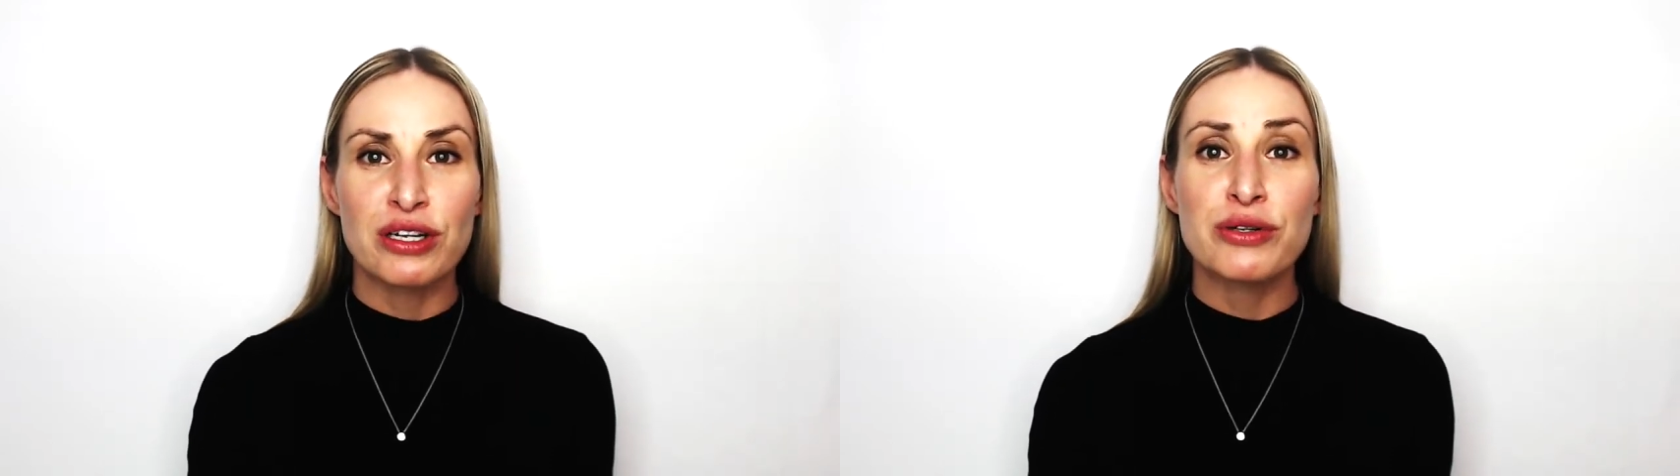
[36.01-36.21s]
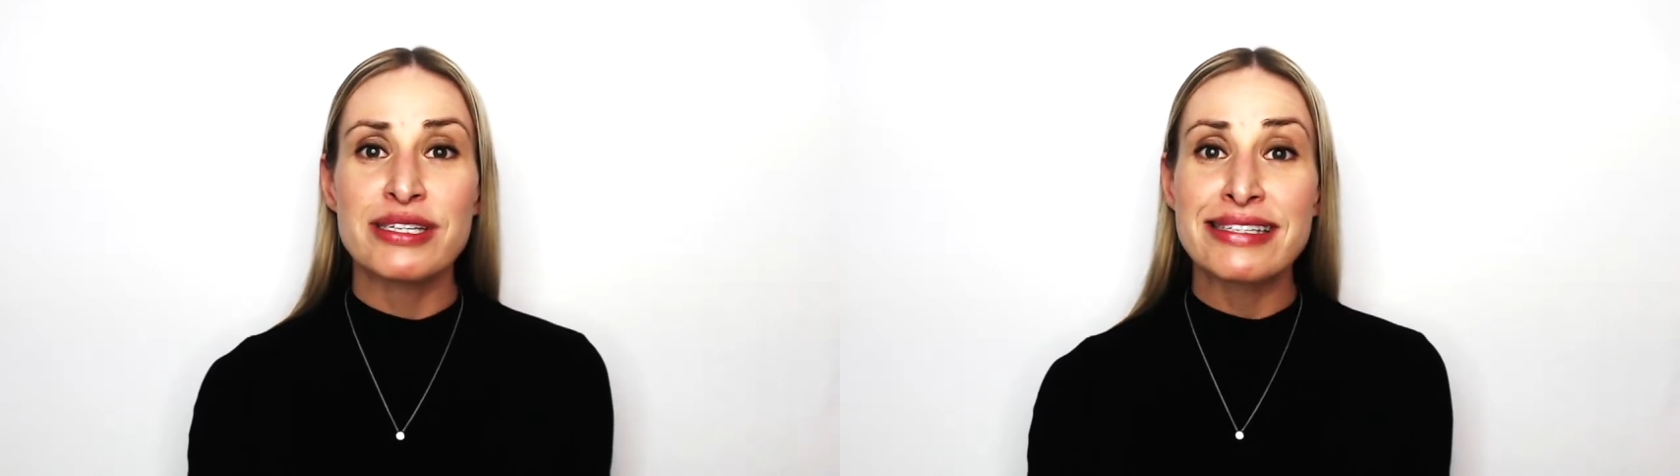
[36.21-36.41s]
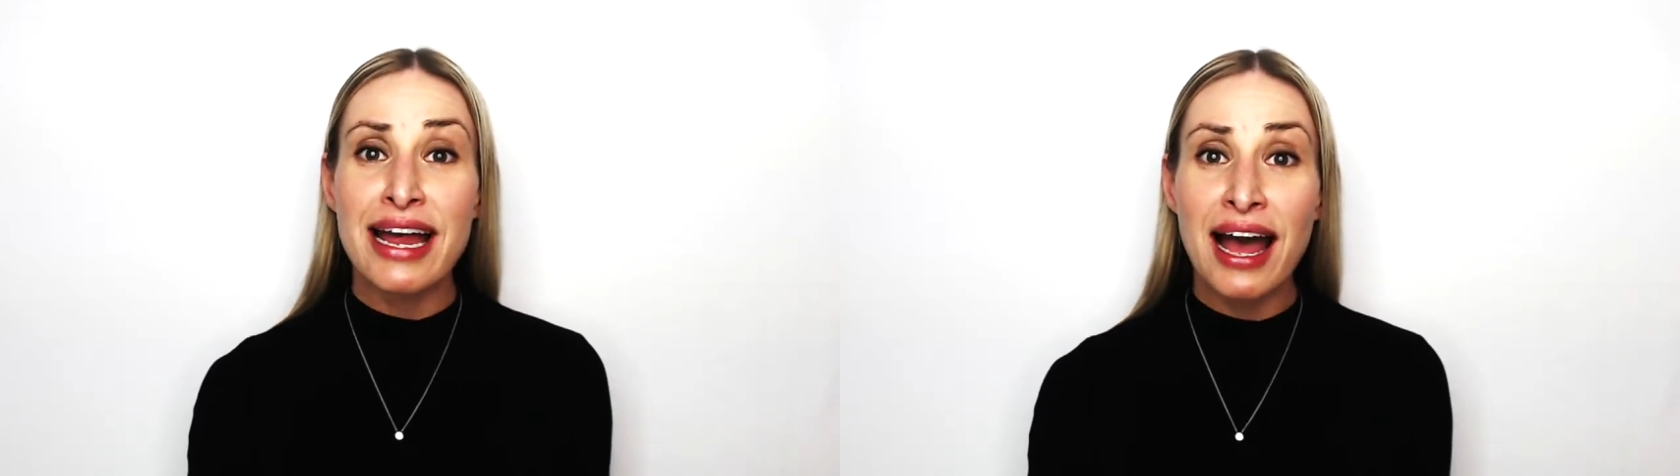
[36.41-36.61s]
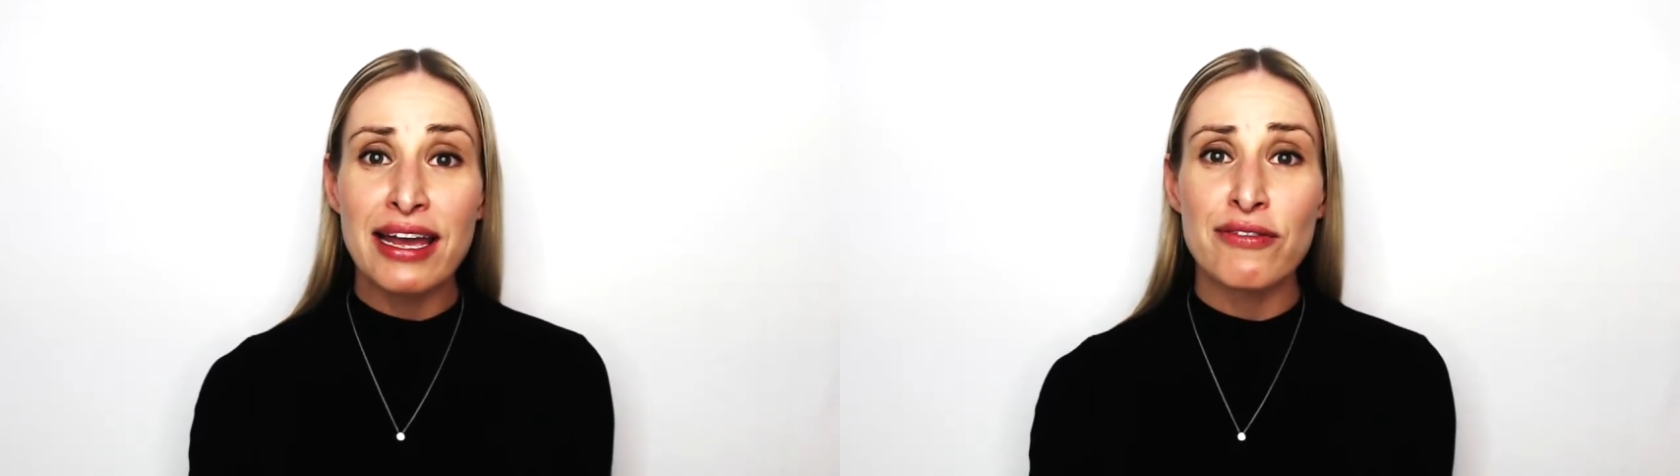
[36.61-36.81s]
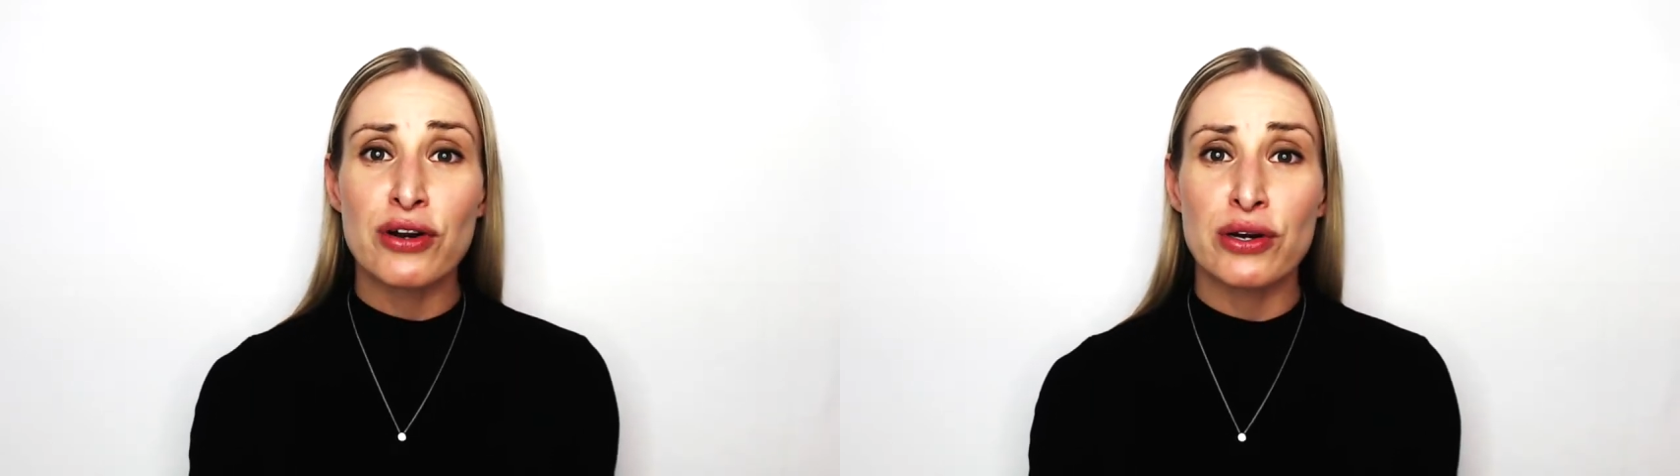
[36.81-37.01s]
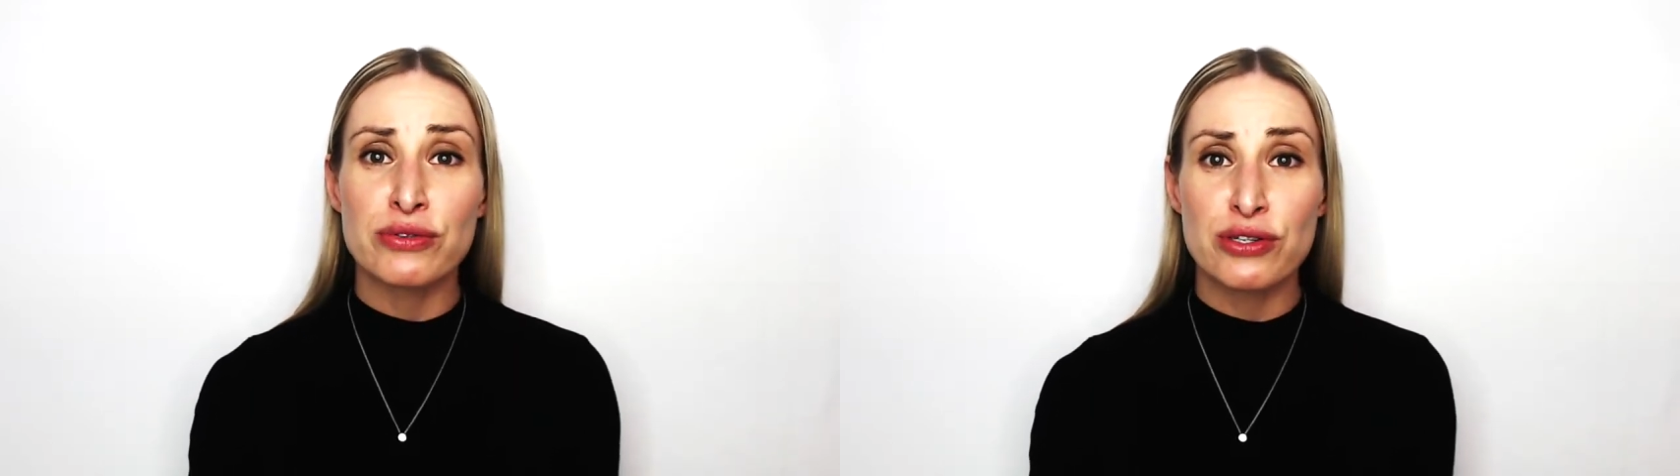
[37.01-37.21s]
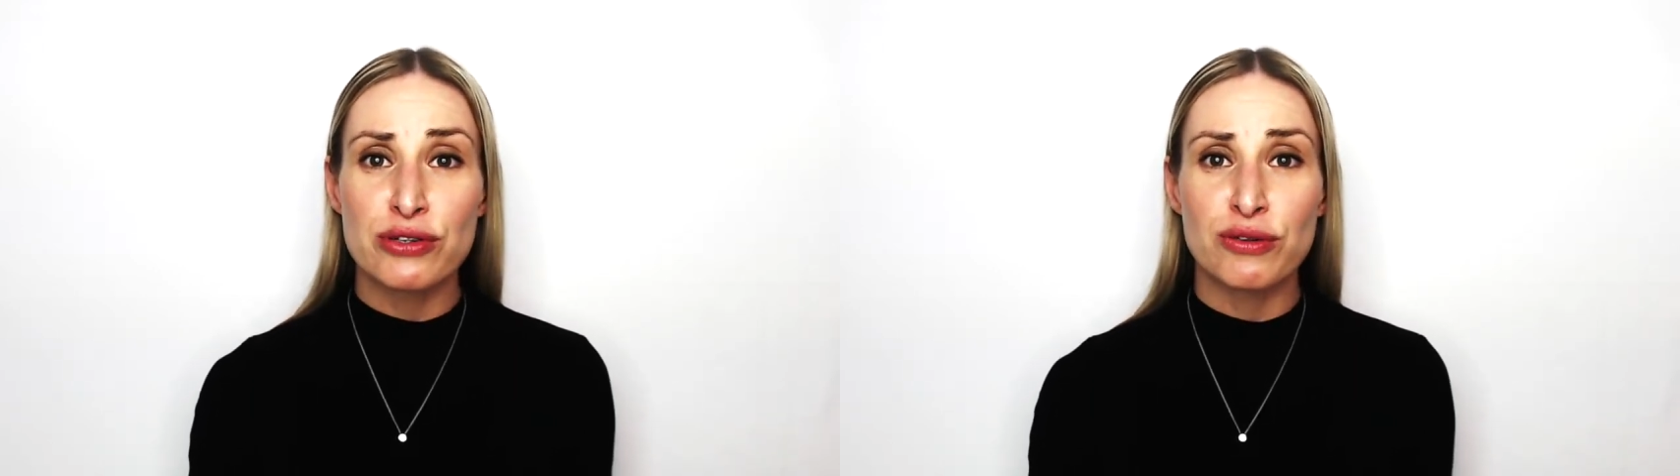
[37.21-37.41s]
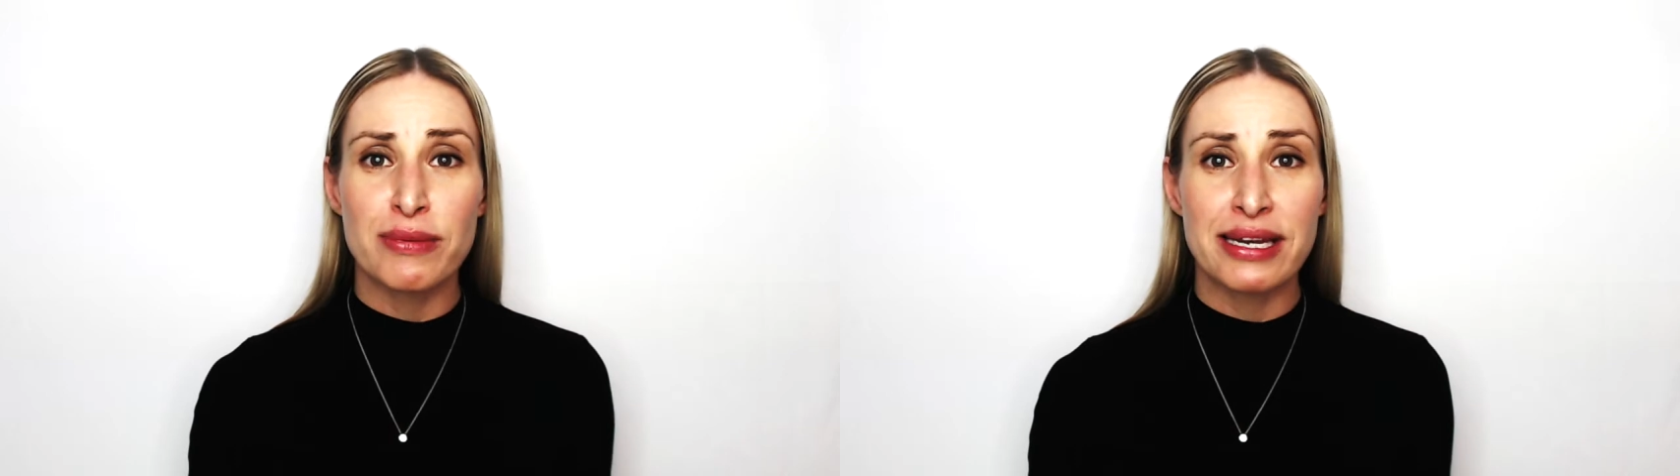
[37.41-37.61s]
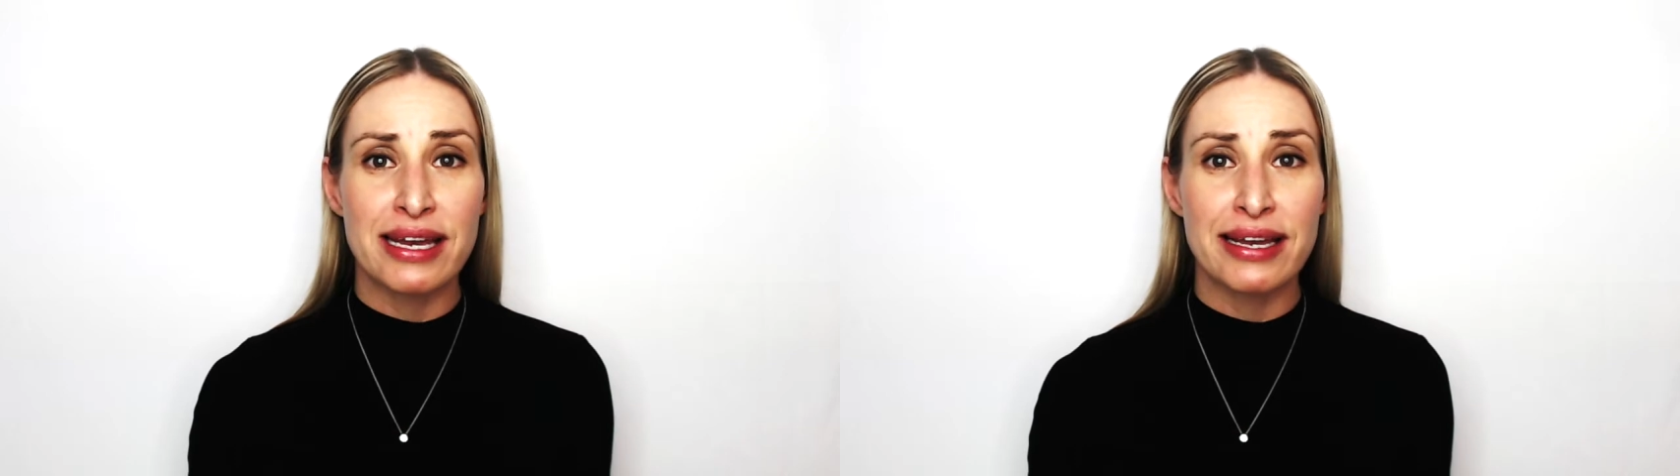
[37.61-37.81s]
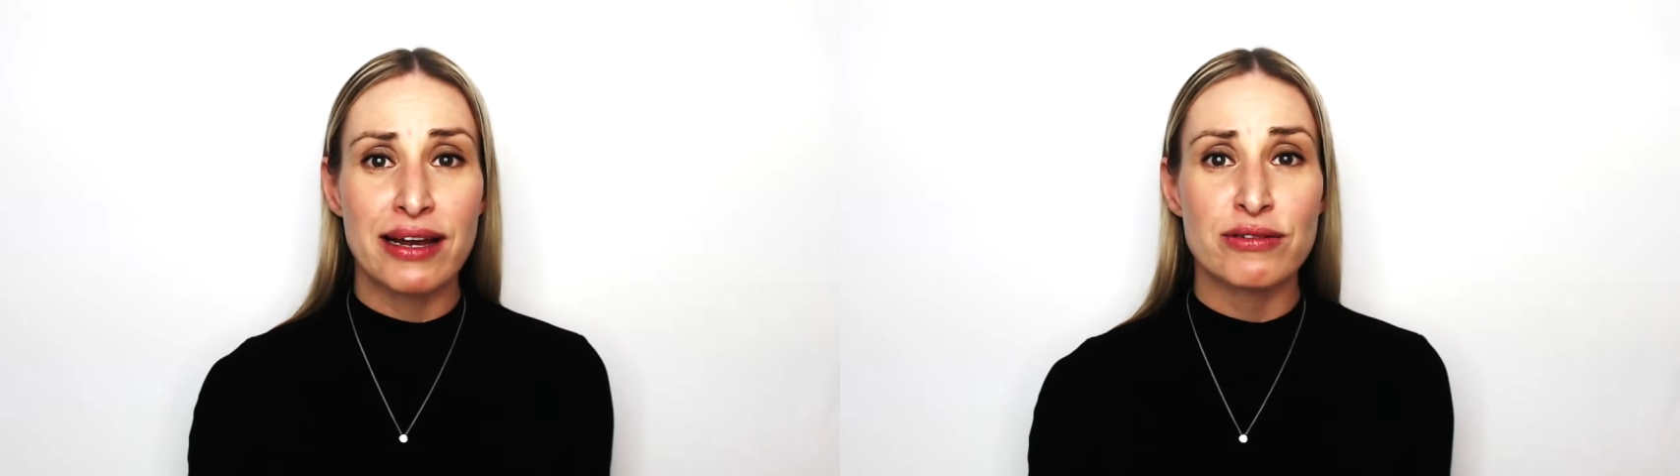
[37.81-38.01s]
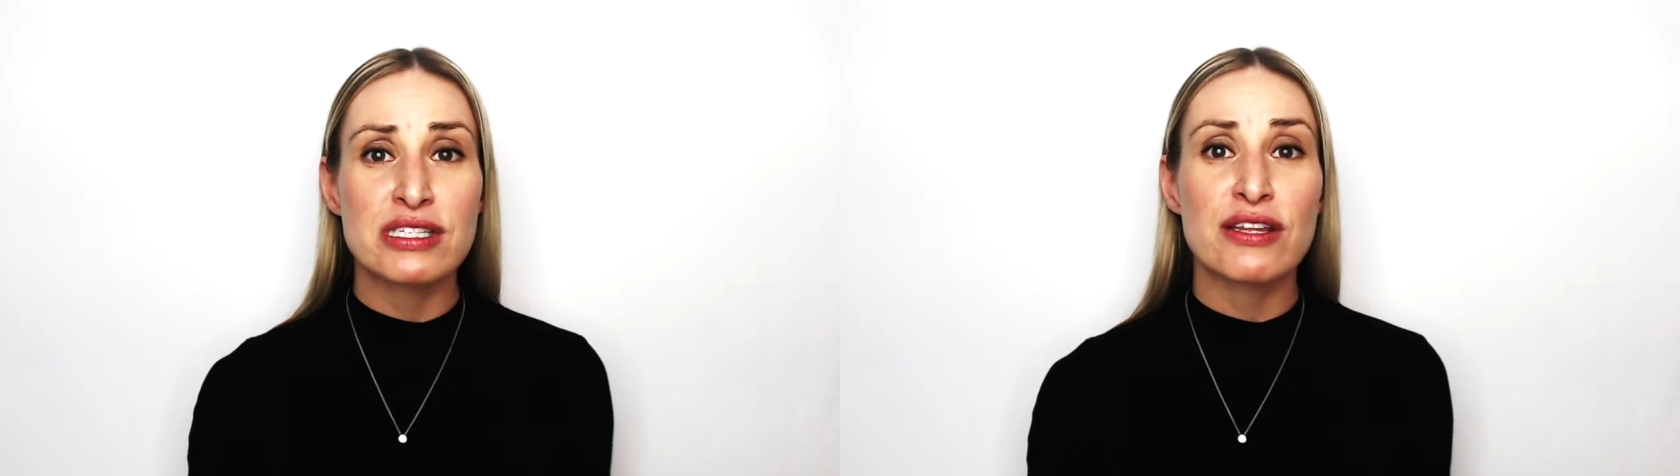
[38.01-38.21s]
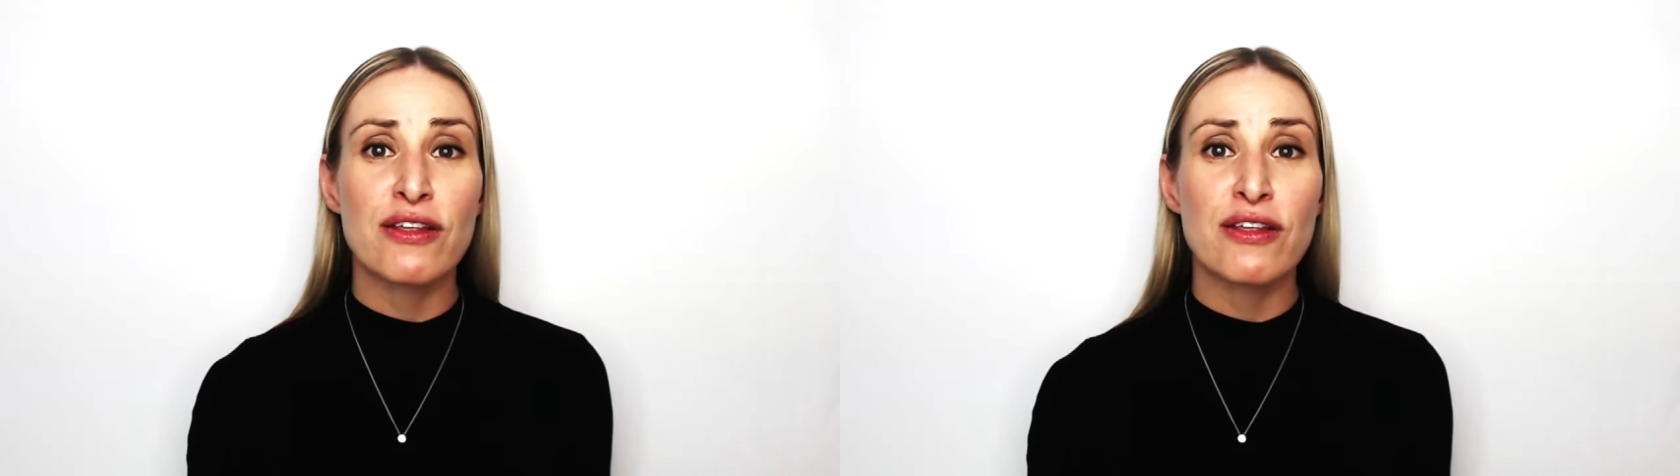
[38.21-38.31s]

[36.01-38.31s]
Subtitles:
who does not have her own social media accounts